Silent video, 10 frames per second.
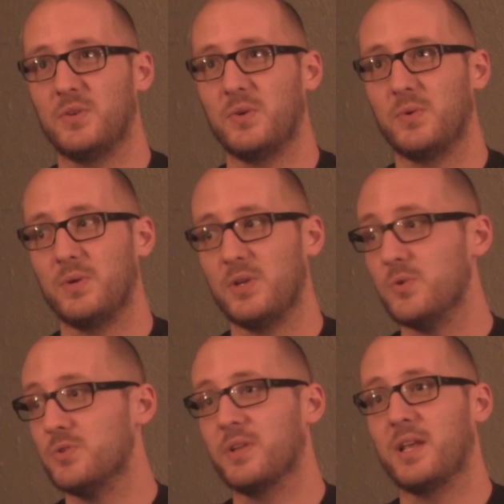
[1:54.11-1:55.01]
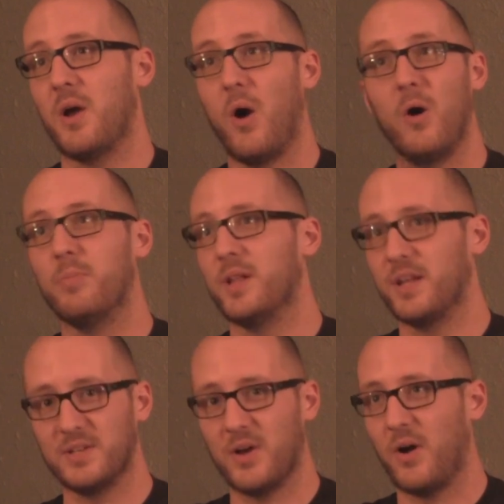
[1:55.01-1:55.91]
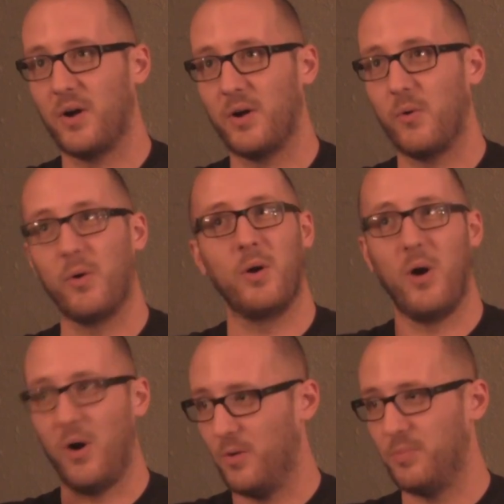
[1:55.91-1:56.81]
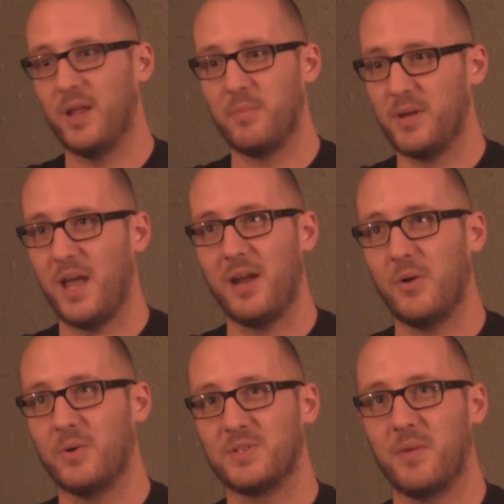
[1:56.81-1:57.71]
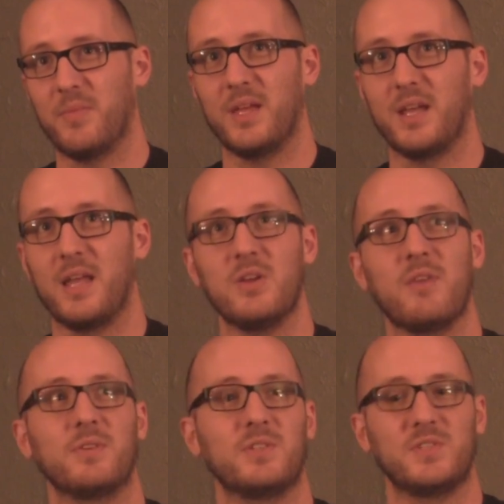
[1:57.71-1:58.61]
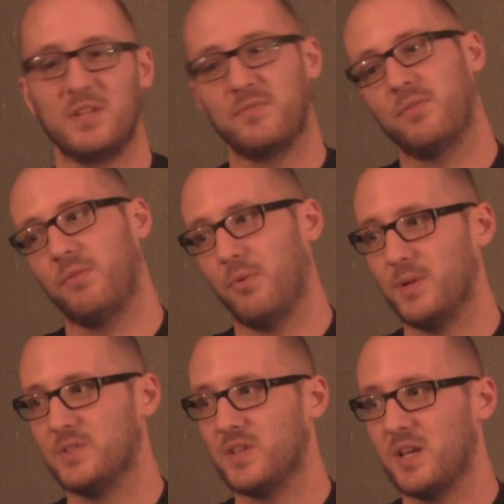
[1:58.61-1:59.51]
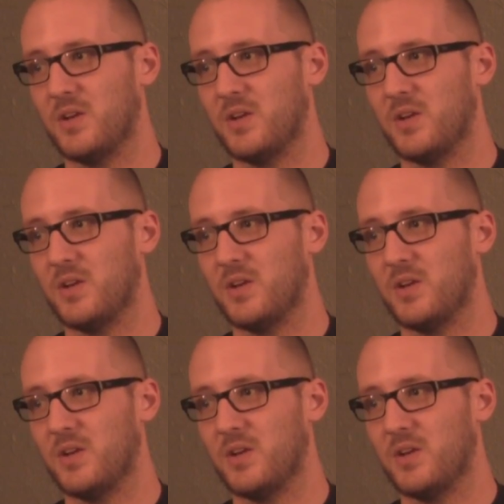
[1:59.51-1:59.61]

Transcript: who usually all play guitar or all play piano or something, and you have to sift through and see